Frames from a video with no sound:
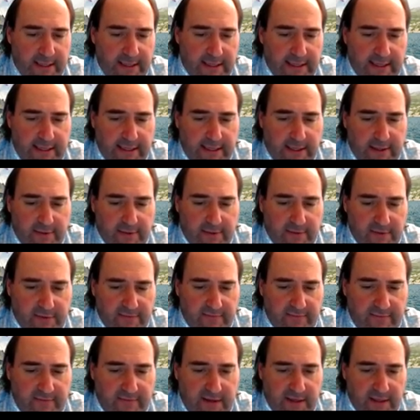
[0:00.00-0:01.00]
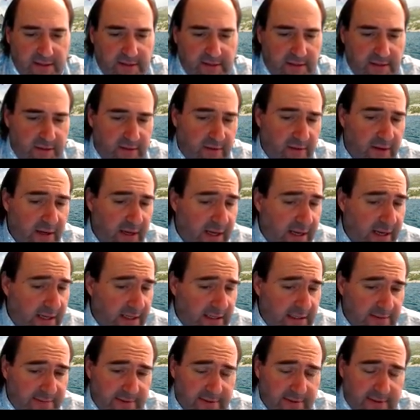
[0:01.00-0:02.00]
equals V2. In
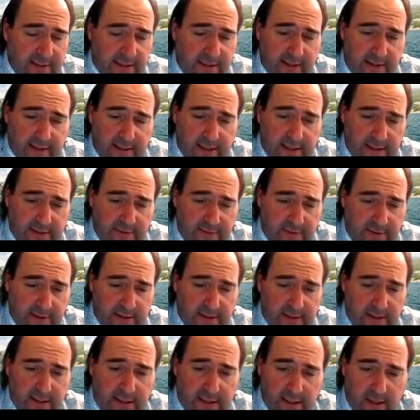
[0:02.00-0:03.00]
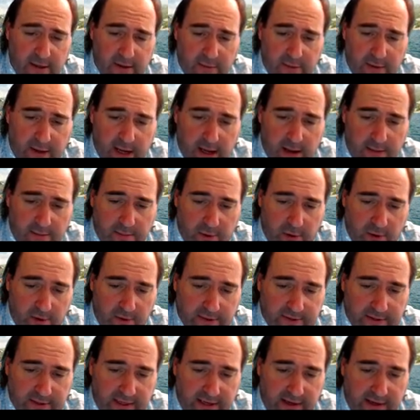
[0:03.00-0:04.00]
this particular case, we're good to go. We got
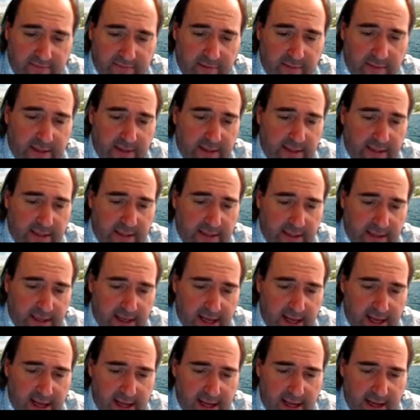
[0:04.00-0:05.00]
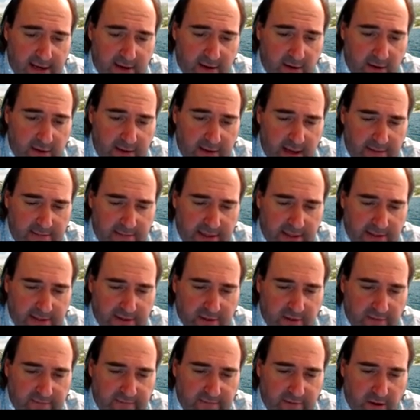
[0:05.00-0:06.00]
moles on everybody, and that means
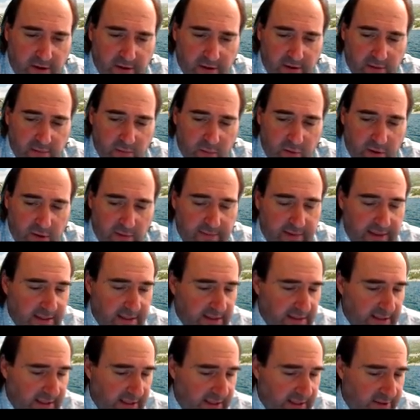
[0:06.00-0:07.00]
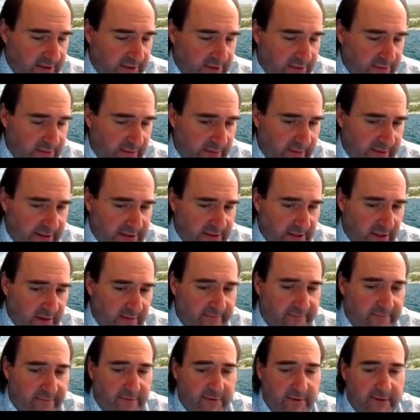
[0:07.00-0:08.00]
our volume will be in liters when we
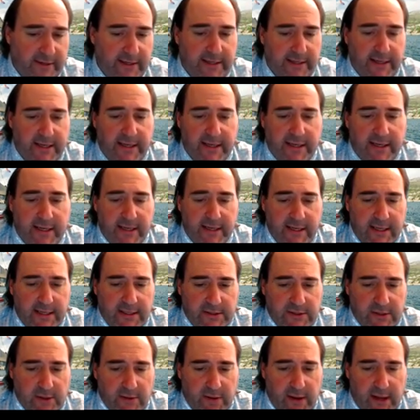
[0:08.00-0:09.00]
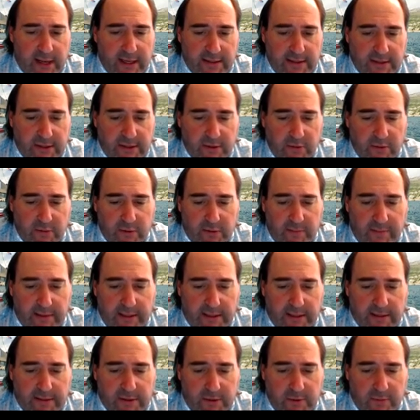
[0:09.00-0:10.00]
solve for it. So N2 would
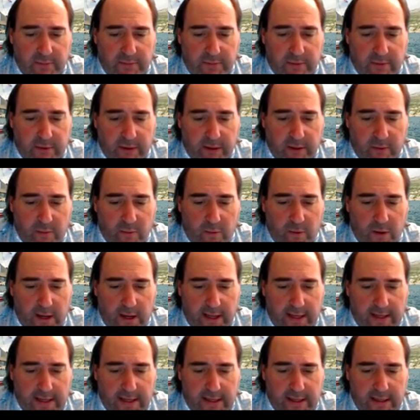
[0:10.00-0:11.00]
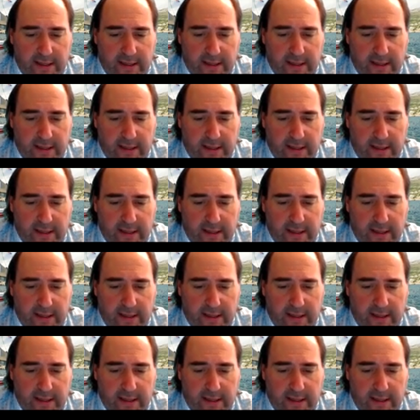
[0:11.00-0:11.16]
be 2.1.